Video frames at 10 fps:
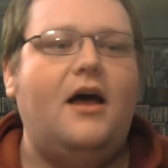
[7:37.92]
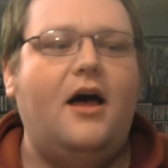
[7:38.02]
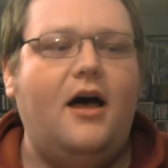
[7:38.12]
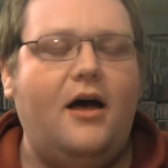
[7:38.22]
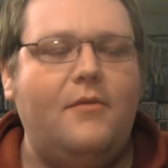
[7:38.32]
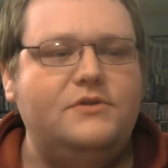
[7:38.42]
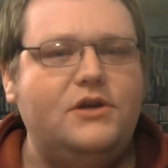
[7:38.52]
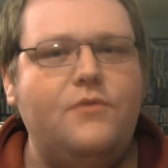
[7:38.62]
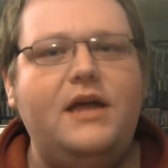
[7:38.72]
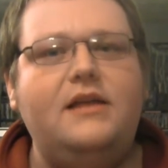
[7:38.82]
Um,
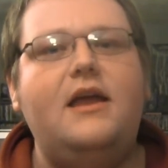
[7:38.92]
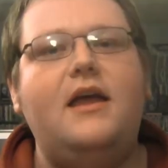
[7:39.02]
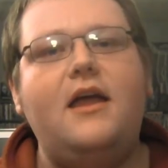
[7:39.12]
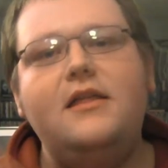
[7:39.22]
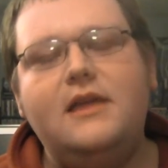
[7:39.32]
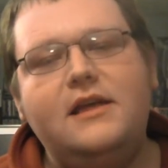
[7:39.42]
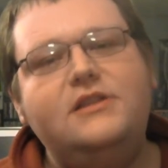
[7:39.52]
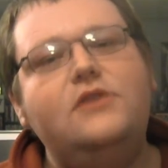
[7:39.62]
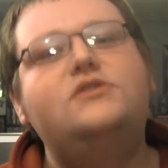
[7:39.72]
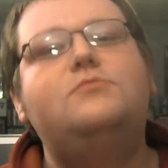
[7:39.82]
so they and, and, they
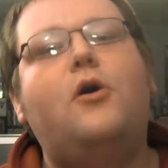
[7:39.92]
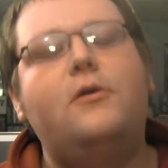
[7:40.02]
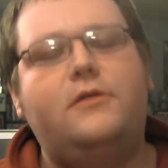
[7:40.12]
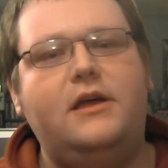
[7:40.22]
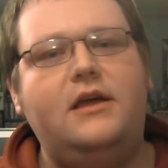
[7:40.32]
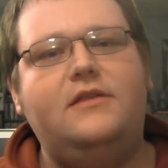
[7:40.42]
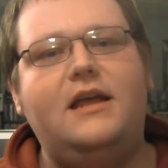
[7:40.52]
do a smart thing.